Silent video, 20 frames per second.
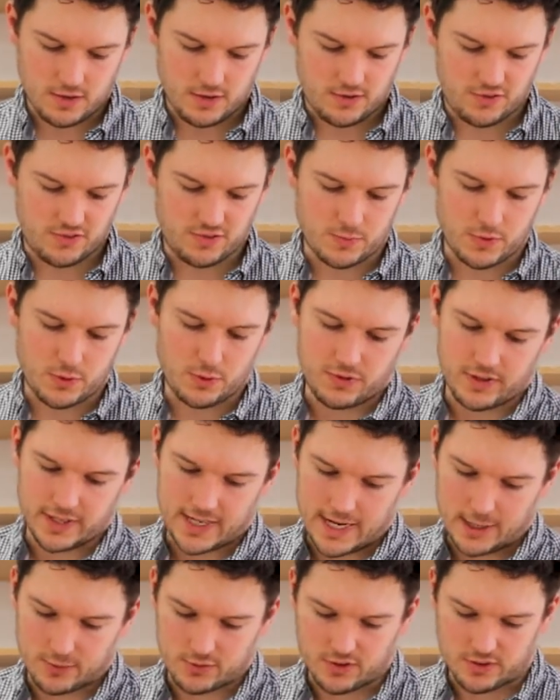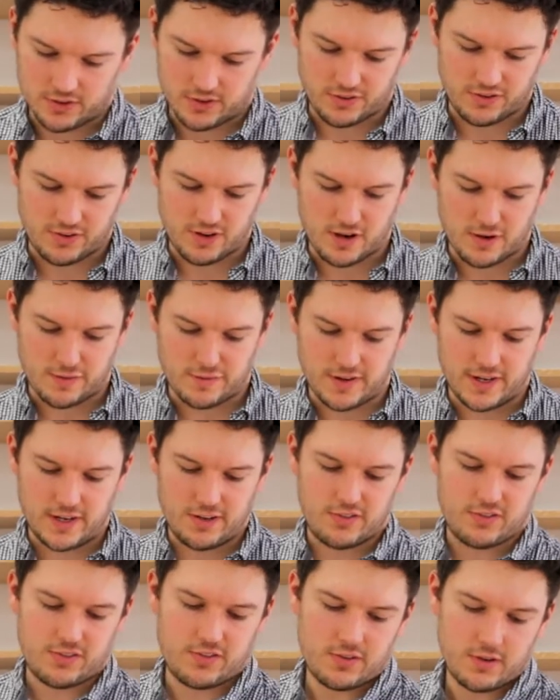smoothly out on the
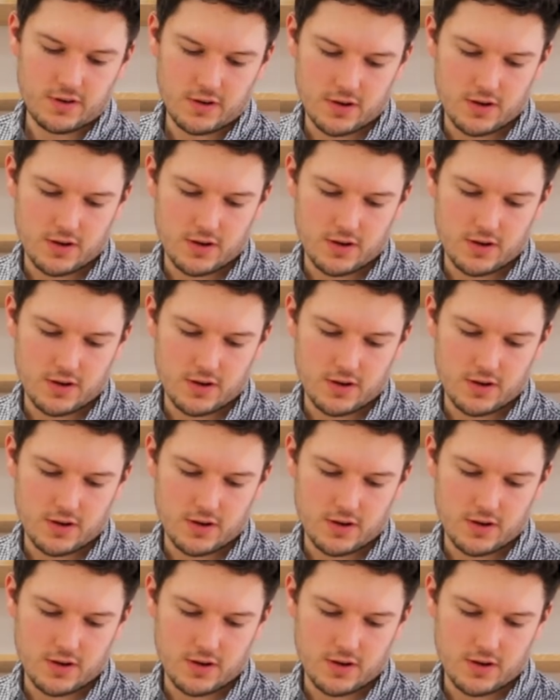surface